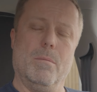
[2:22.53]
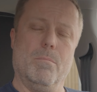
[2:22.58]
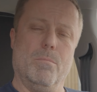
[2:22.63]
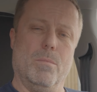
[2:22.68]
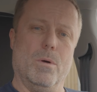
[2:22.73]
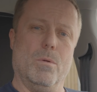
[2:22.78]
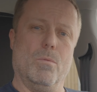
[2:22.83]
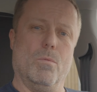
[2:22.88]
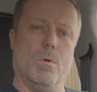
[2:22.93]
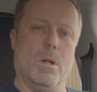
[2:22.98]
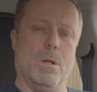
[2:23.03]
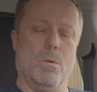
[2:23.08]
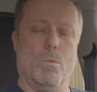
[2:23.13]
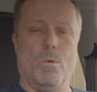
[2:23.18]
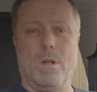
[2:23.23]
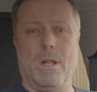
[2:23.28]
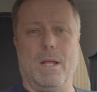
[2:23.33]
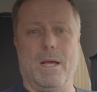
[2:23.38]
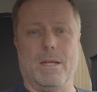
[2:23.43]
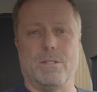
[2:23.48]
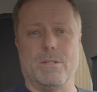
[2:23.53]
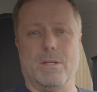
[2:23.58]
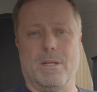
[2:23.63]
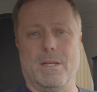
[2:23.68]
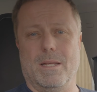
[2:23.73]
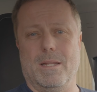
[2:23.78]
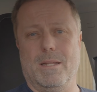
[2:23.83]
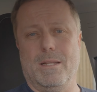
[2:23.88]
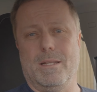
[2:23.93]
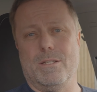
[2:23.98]
But what I would like to
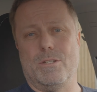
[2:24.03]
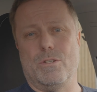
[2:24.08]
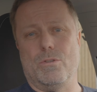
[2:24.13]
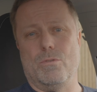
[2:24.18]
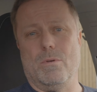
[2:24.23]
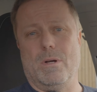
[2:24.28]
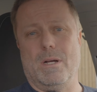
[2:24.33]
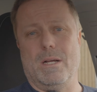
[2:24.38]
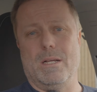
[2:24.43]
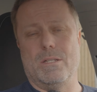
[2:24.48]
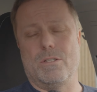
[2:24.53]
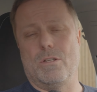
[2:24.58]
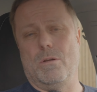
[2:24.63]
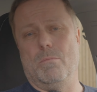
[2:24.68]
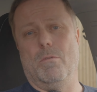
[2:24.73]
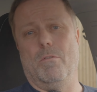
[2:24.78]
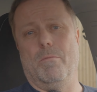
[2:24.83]
get into are some